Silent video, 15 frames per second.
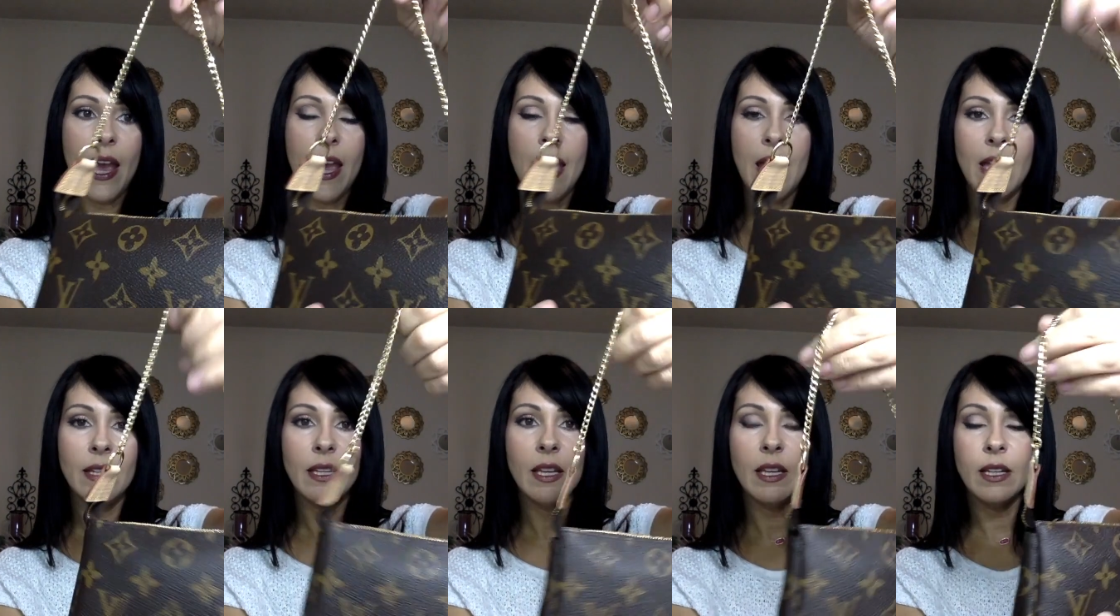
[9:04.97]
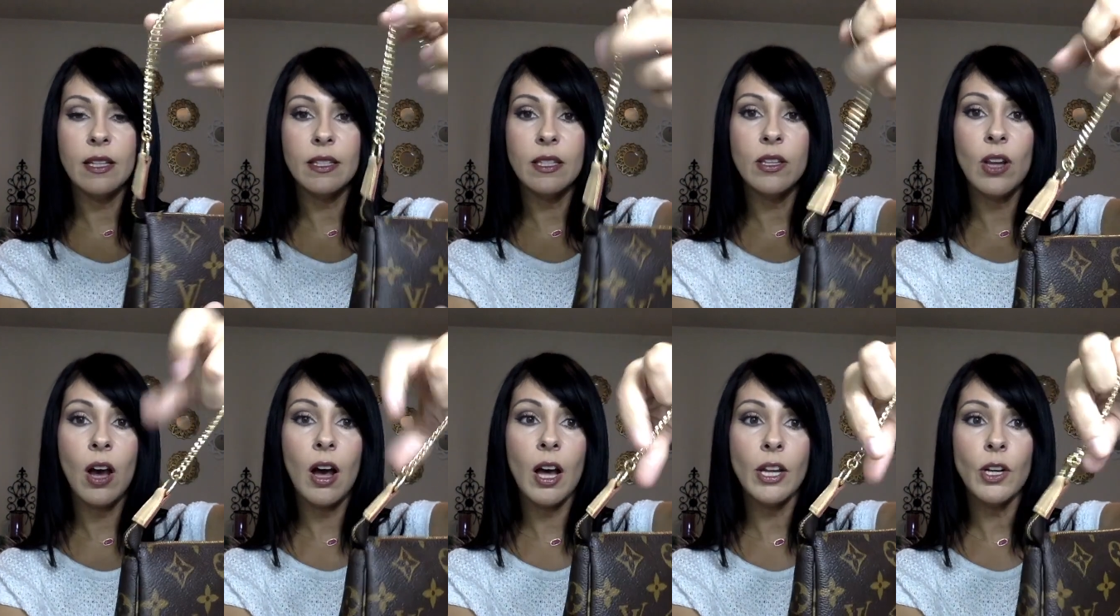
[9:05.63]
and it is
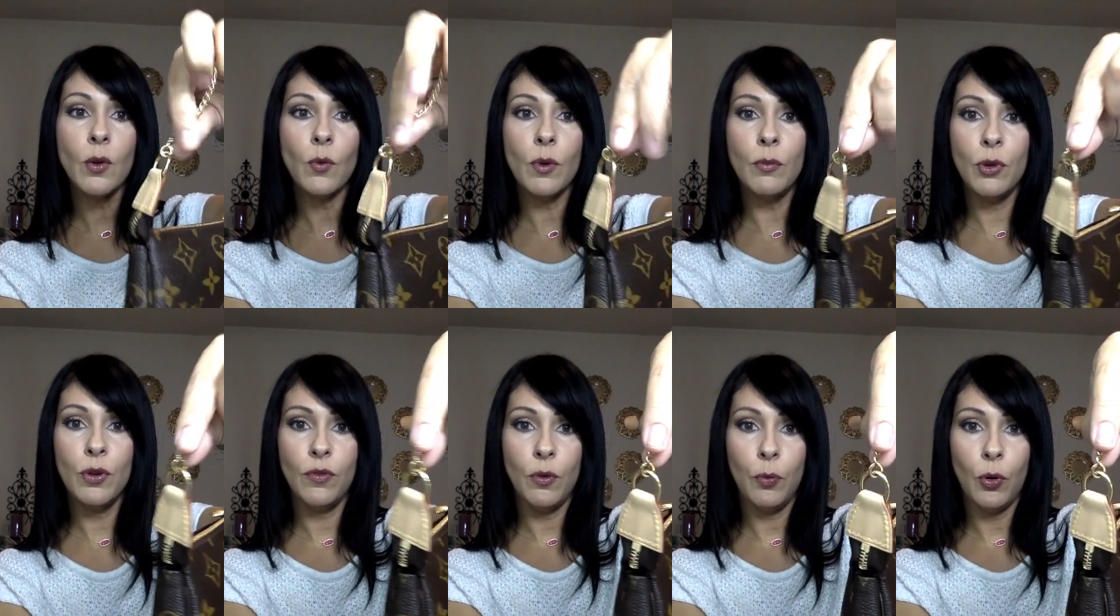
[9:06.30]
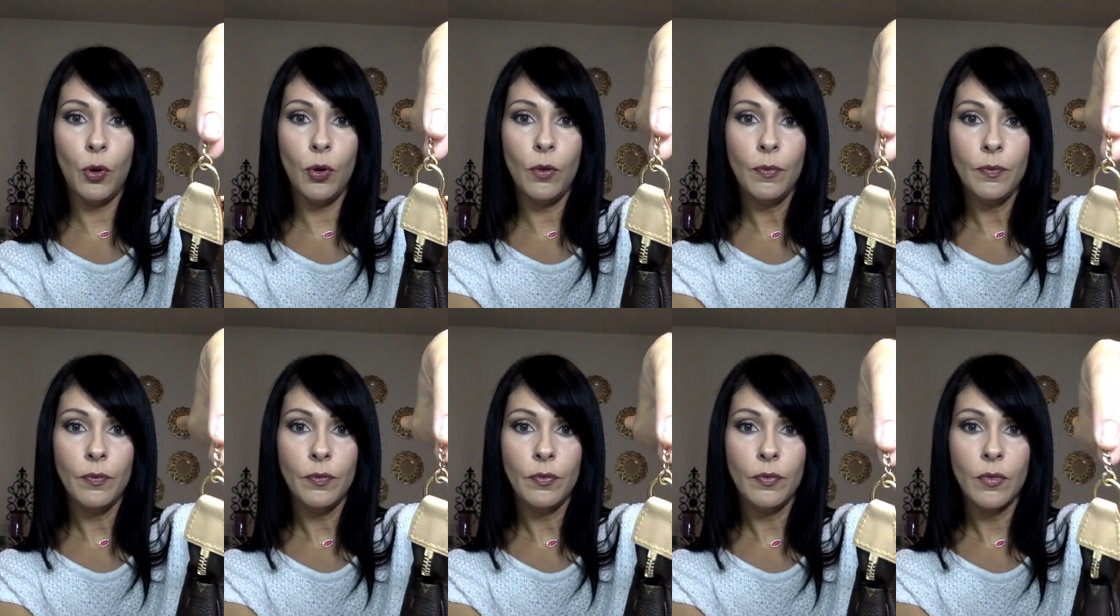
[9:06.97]
non-removable
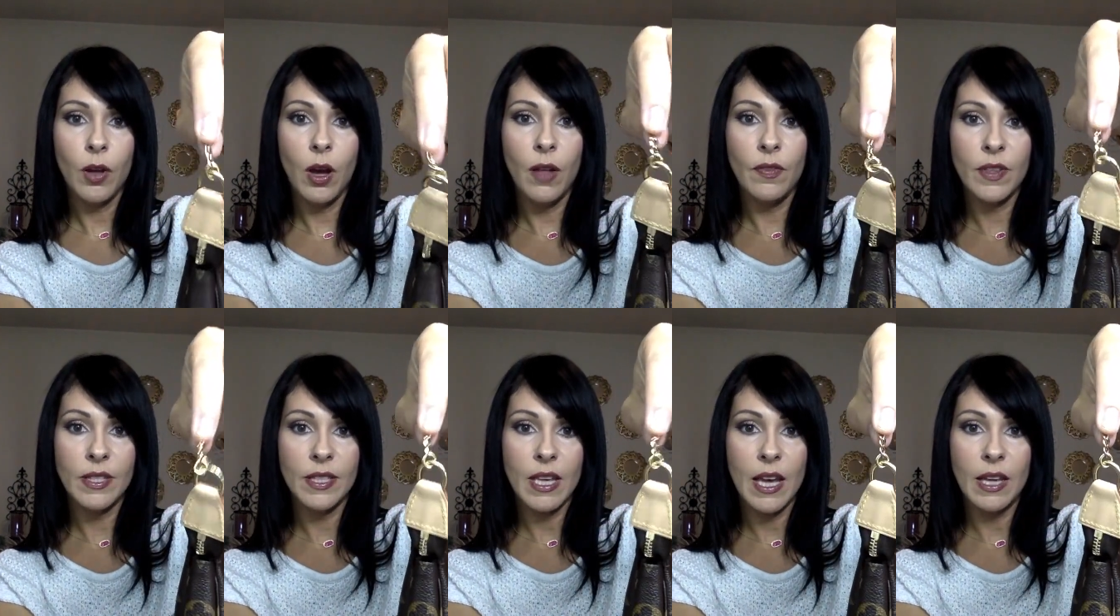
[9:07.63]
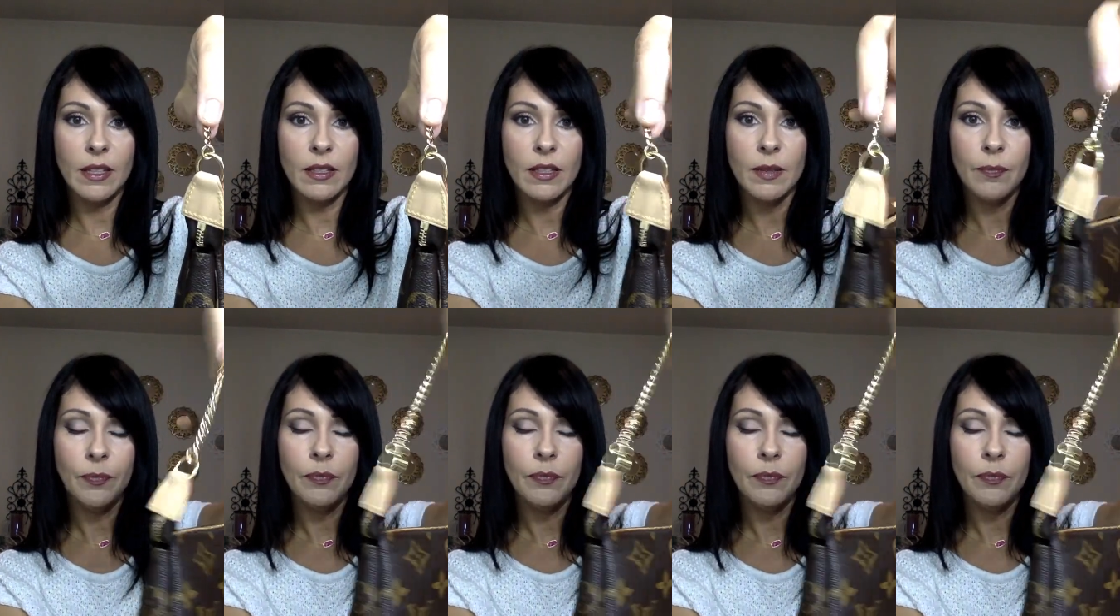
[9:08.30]
on this end.